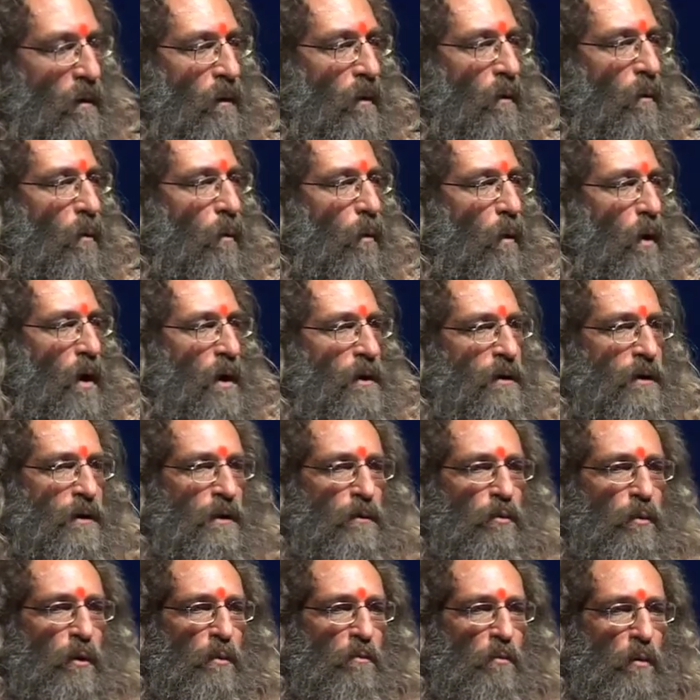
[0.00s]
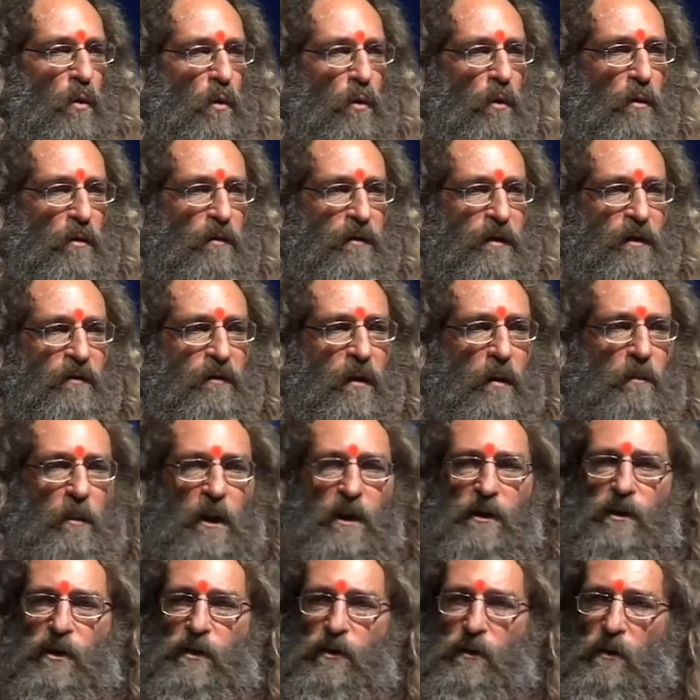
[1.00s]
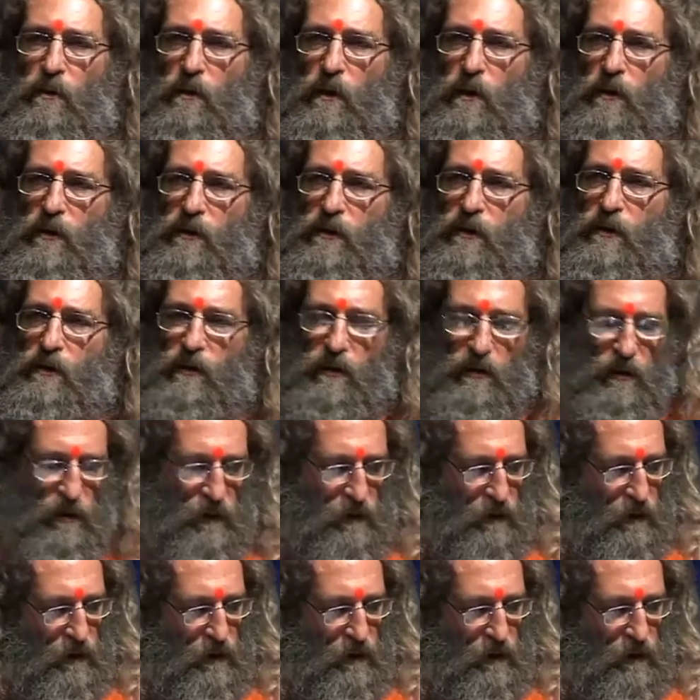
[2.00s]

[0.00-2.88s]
Once removed from its source,